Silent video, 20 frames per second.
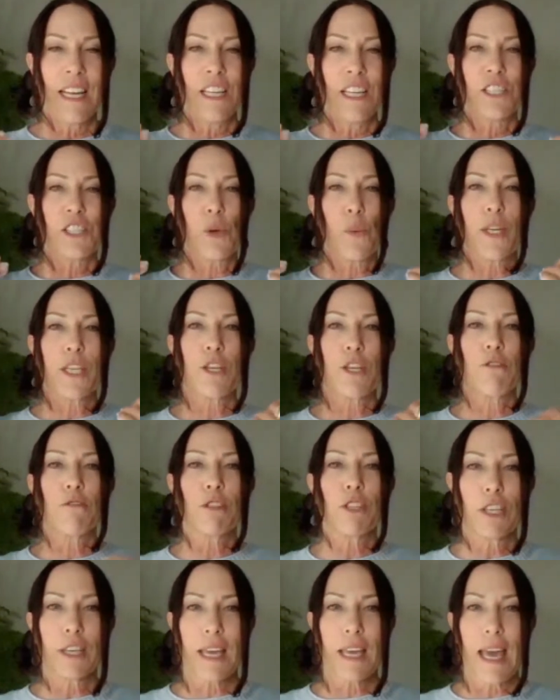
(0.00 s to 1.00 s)
So when you
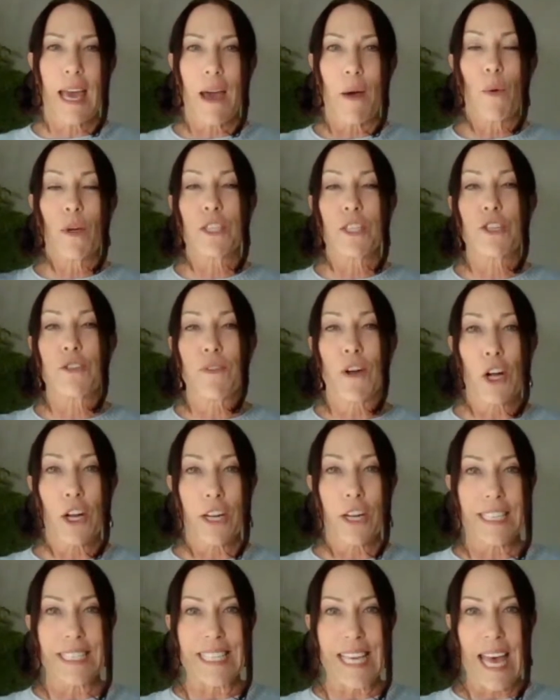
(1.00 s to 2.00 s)
look at what you've
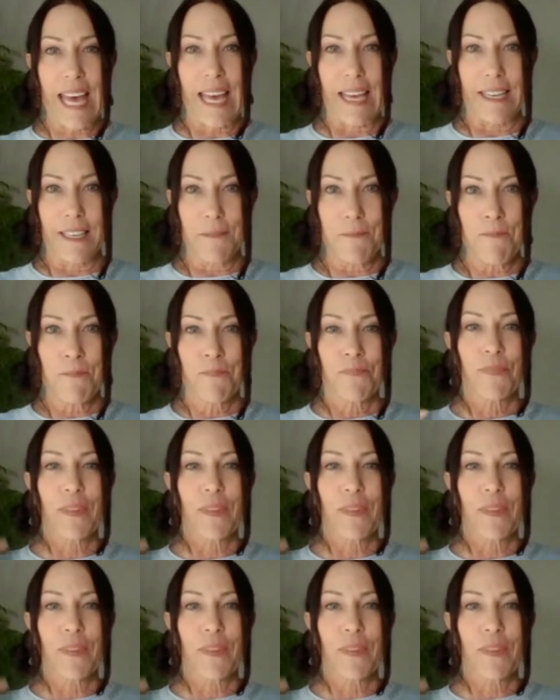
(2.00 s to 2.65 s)
already done,